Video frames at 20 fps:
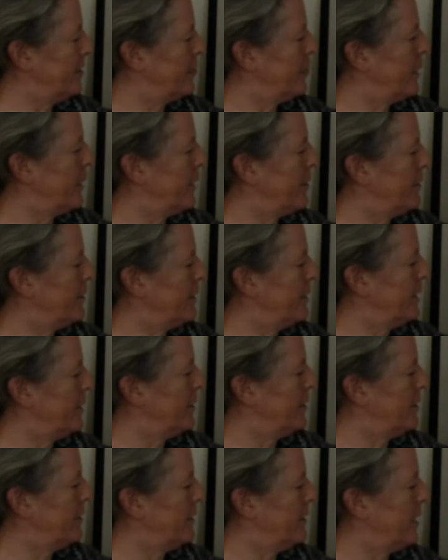
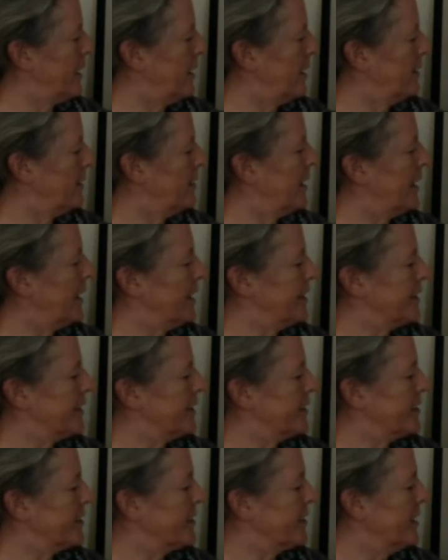parallel uh,
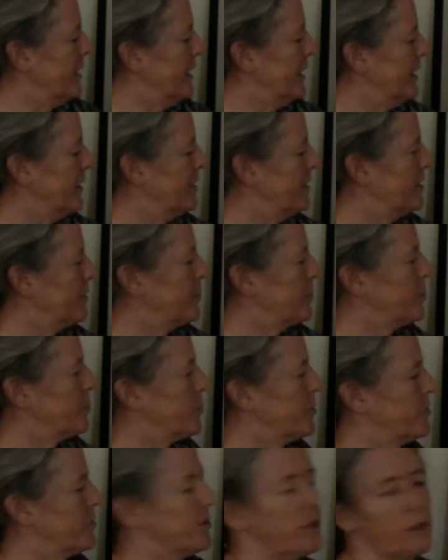layers that dip
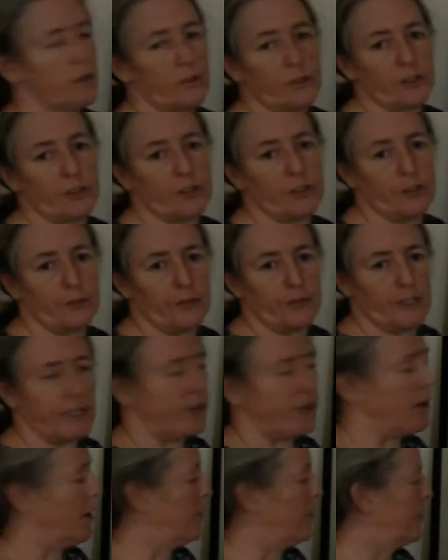towards the ocean are really
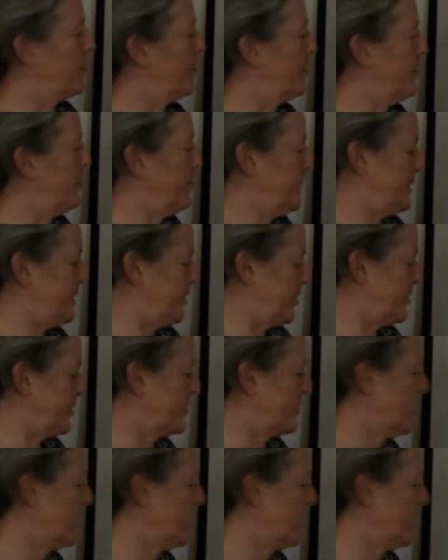common for beaches.